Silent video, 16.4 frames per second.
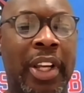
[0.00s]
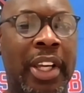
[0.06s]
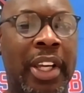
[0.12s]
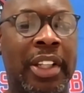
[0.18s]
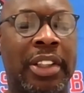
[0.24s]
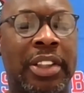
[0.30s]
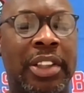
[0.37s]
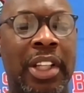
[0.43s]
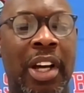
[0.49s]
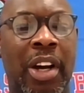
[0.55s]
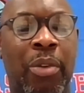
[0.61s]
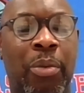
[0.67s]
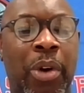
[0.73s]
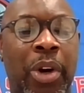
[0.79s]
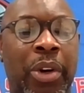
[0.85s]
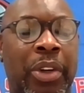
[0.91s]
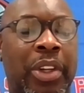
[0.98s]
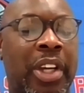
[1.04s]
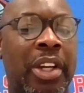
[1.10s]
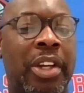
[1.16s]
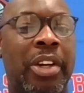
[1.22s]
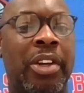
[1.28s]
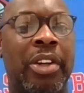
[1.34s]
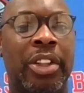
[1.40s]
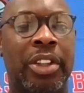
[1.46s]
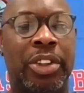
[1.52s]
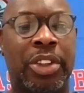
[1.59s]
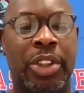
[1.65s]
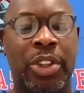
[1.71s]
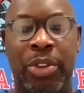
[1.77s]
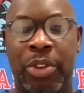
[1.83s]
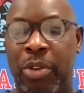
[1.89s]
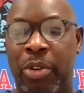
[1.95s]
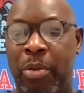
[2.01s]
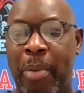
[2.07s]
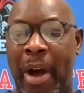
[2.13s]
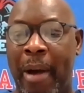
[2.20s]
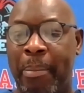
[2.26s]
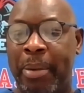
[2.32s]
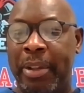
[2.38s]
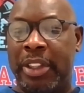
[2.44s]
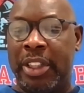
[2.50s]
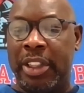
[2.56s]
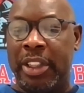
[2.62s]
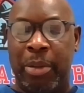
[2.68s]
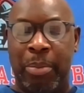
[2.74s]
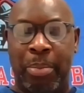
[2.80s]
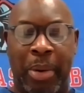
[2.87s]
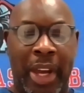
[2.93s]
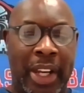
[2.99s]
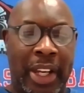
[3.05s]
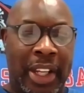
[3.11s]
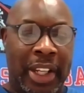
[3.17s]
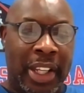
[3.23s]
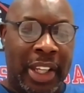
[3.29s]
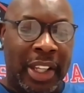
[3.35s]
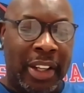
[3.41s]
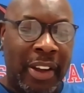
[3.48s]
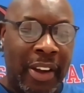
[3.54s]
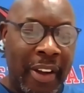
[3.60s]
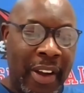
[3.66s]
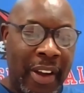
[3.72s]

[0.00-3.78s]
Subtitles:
his work here in the school by participating in